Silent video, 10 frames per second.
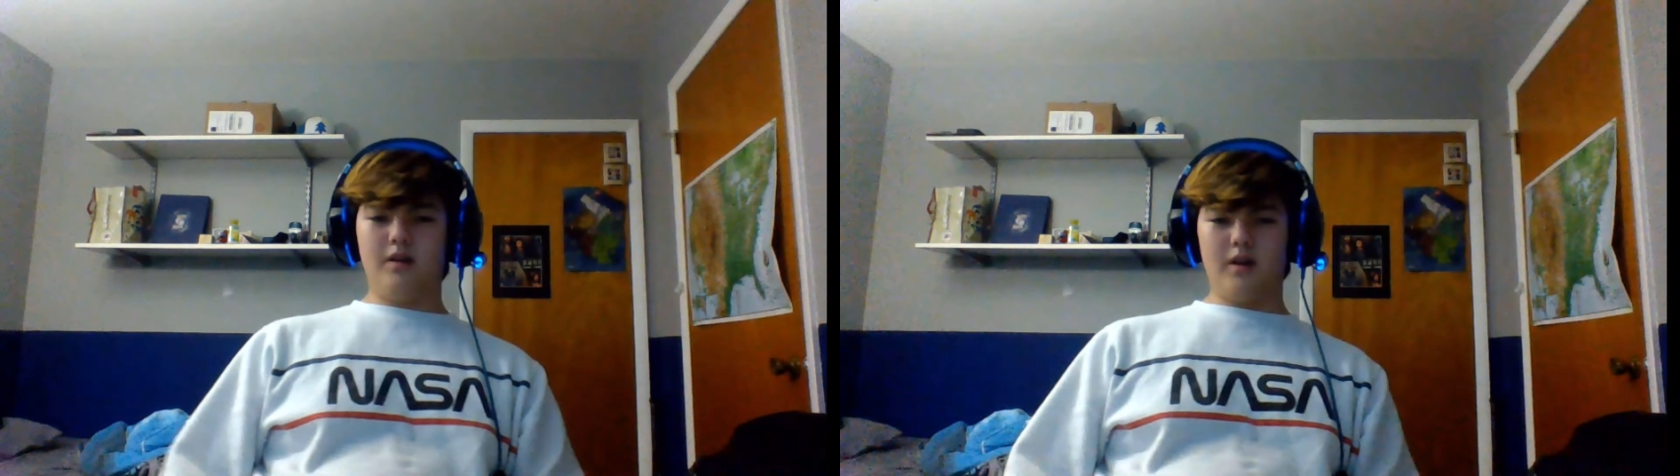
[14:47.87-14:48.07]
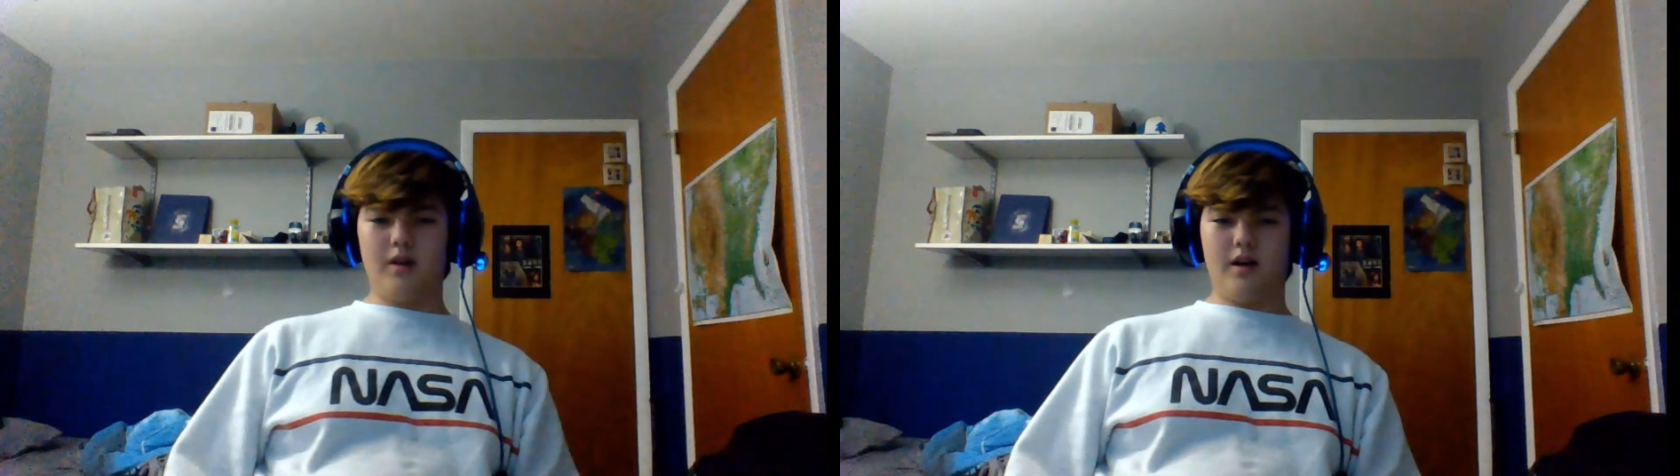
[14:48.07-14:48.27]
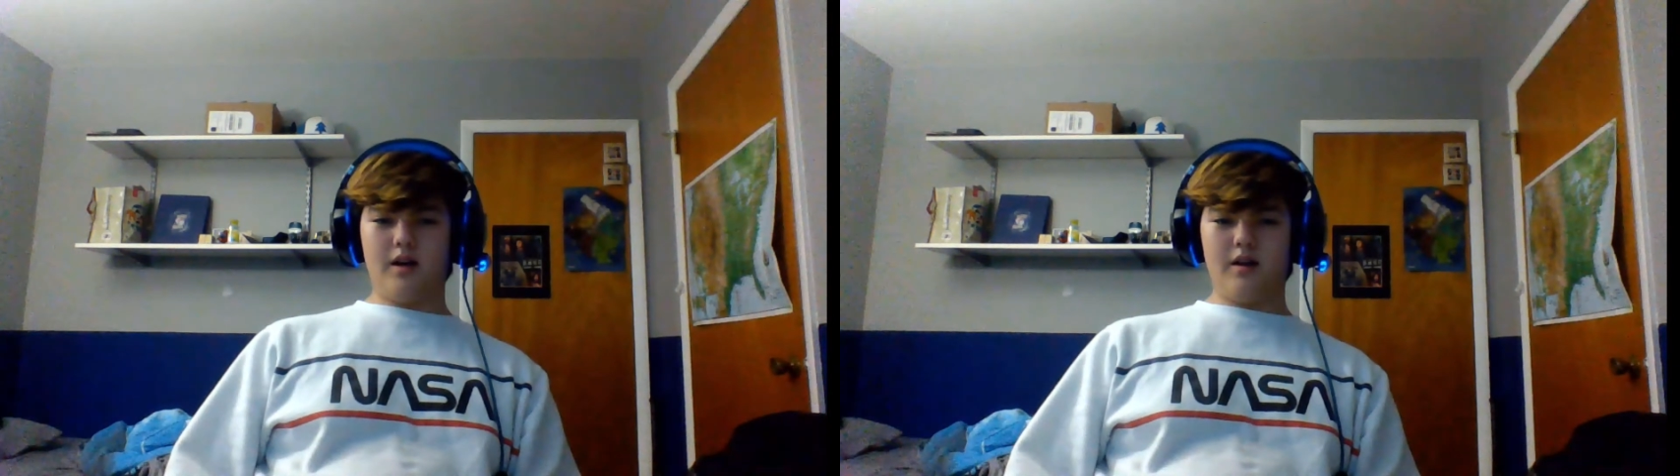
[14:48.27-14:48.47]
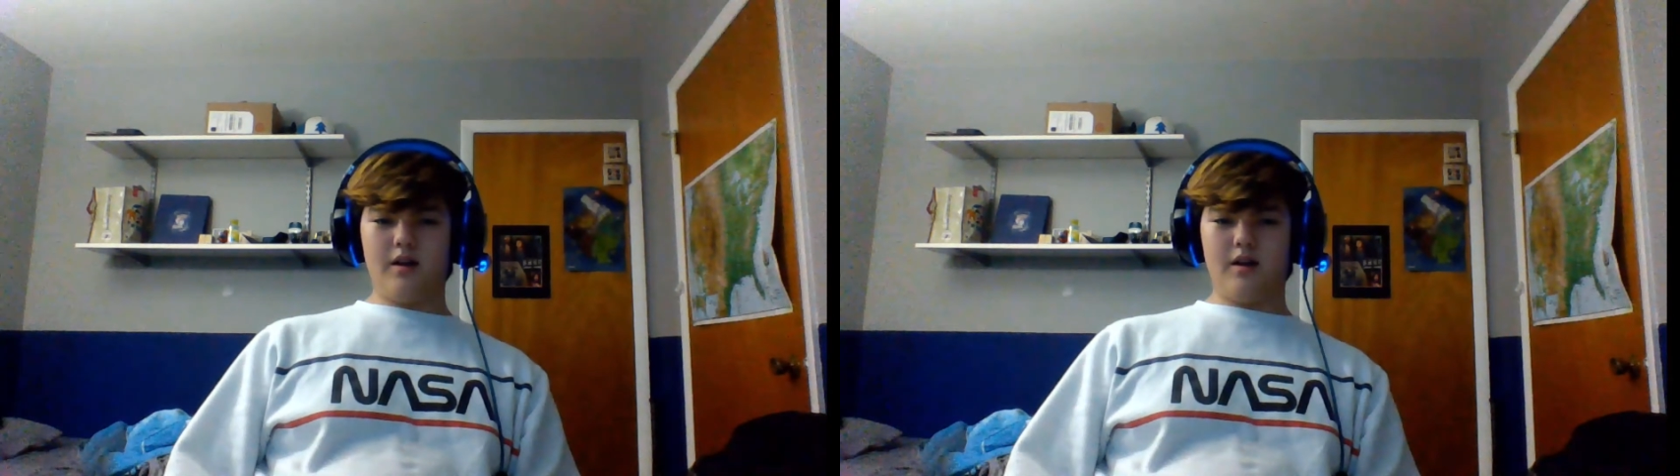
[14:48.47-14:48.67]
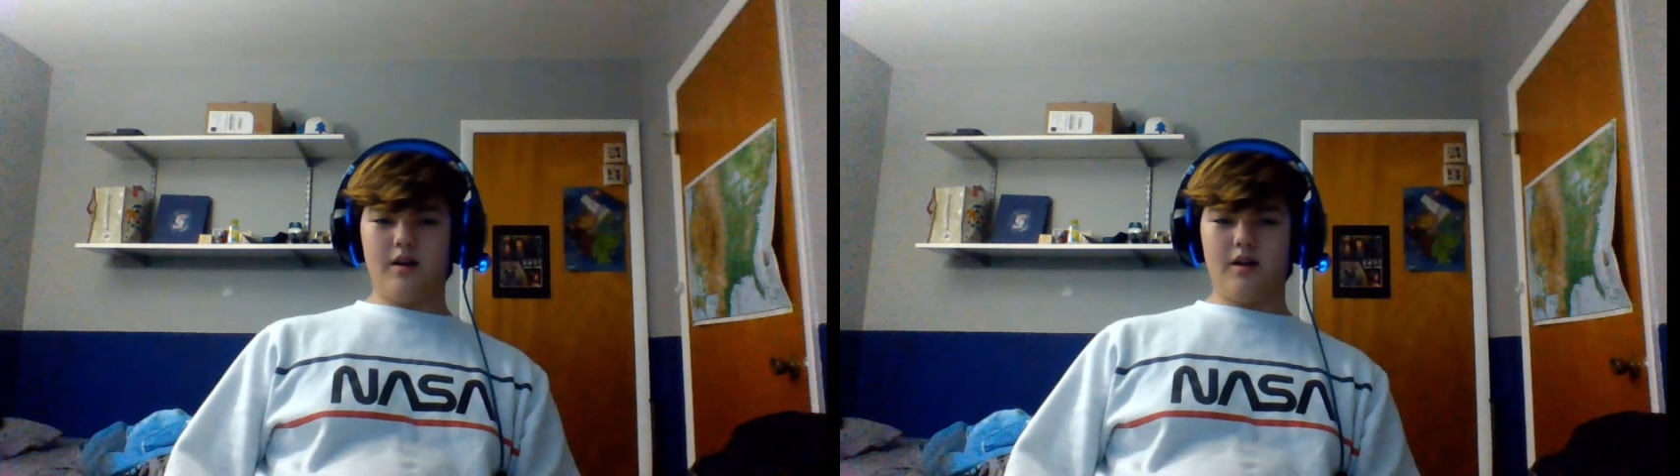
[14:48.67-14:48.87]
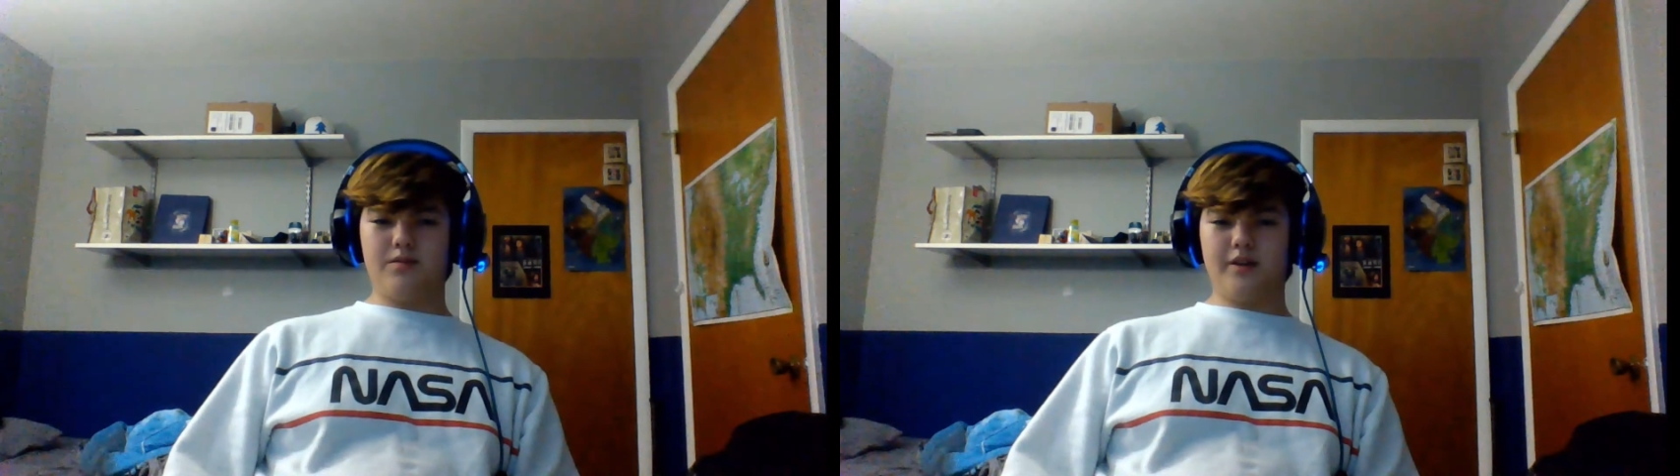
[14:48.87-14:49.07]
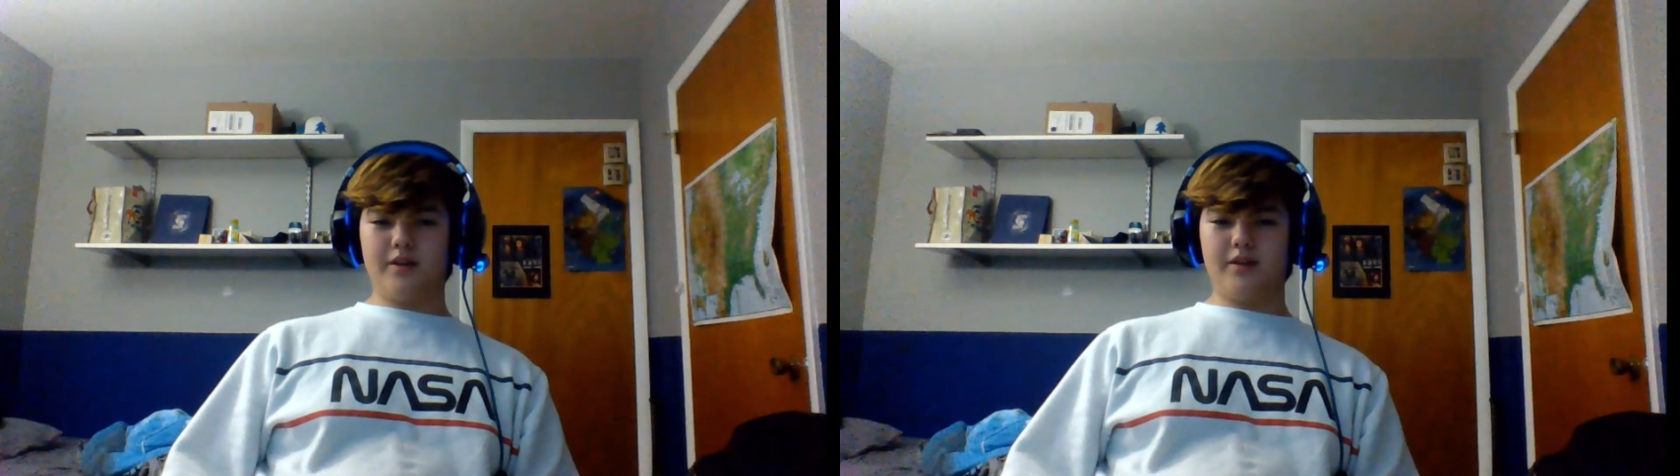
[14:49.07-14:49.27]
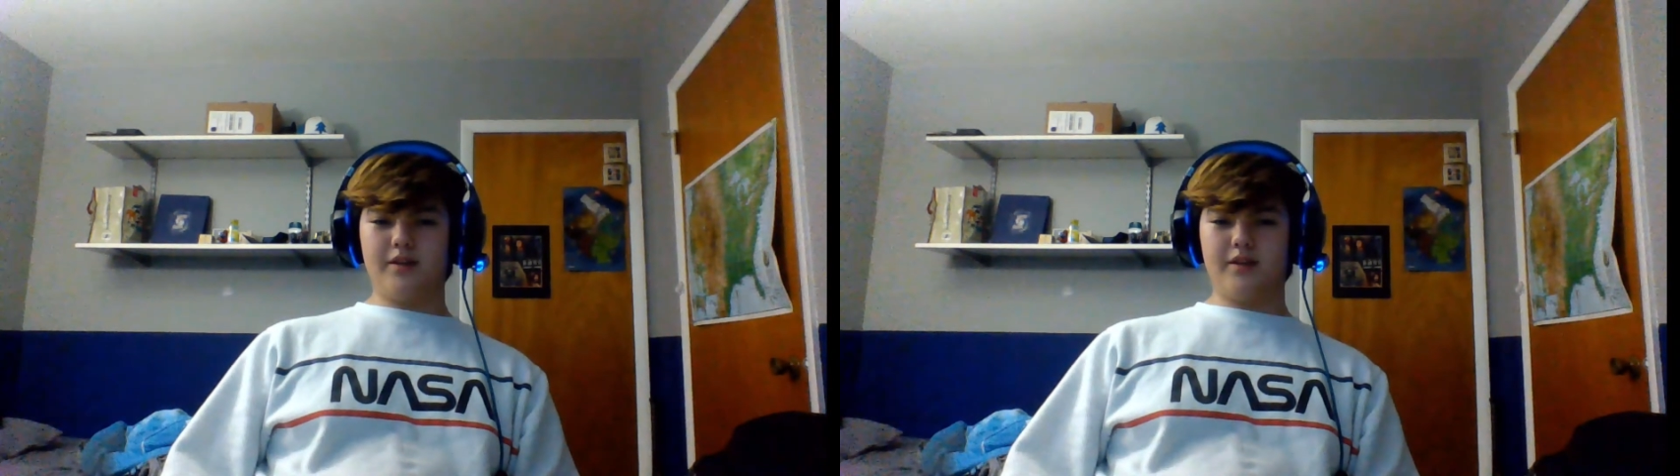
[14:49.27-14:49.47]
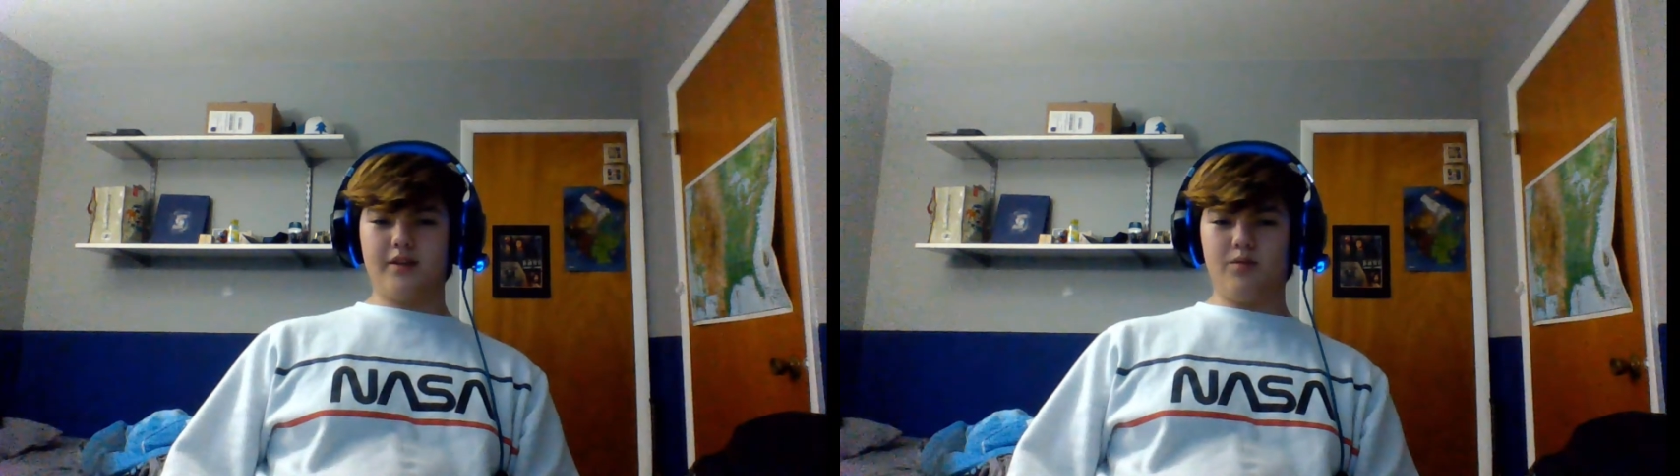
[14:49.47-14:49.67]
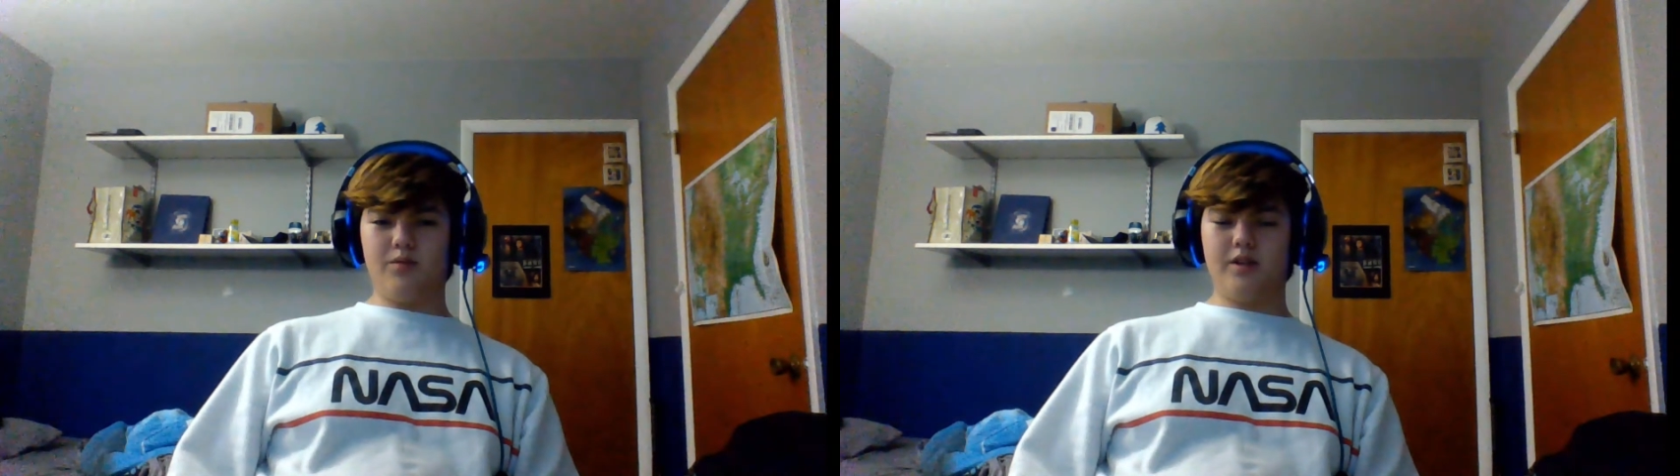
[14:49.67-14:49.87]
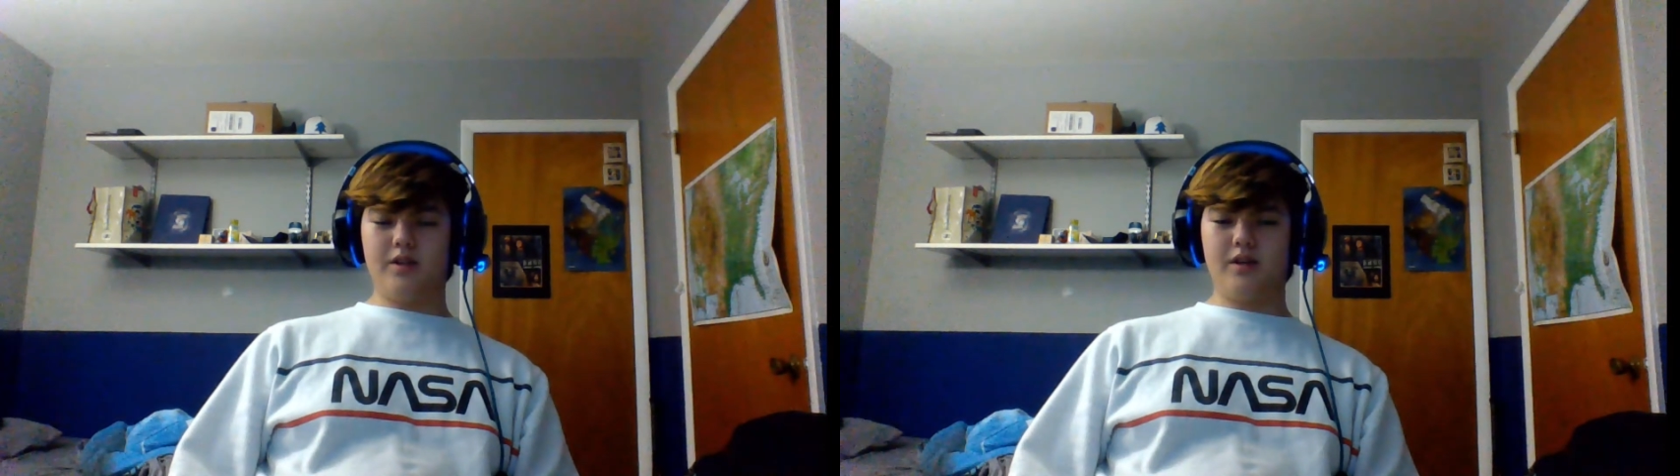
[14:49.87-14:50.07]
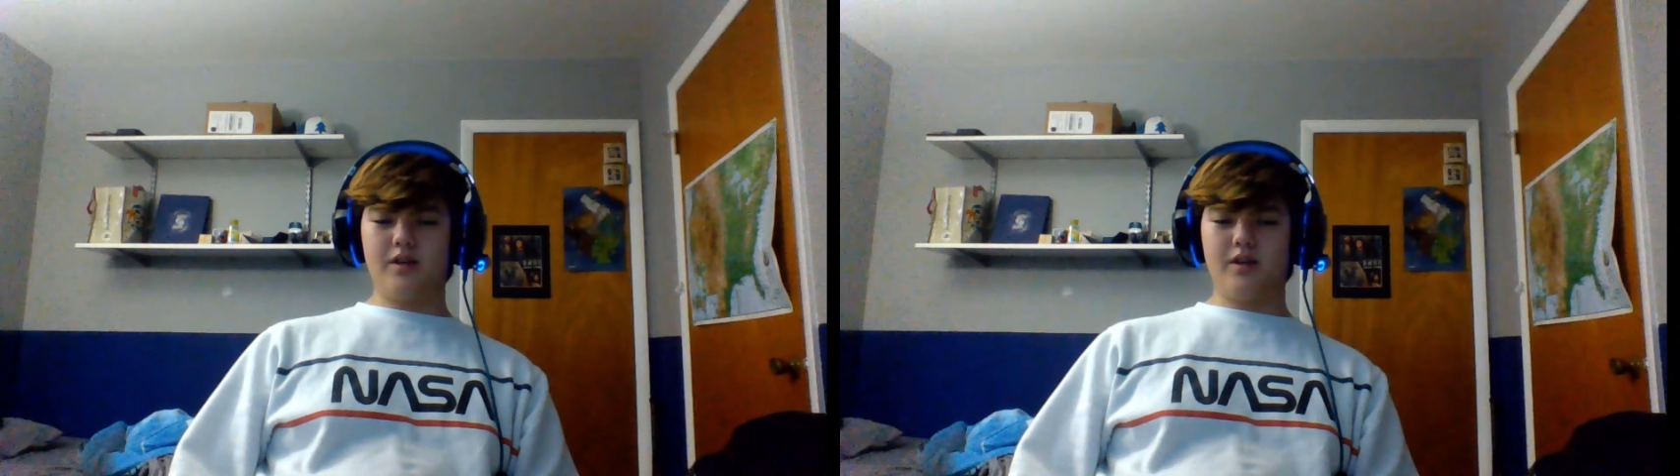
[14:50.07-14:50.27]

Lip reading: Thanks for watching if you did watch.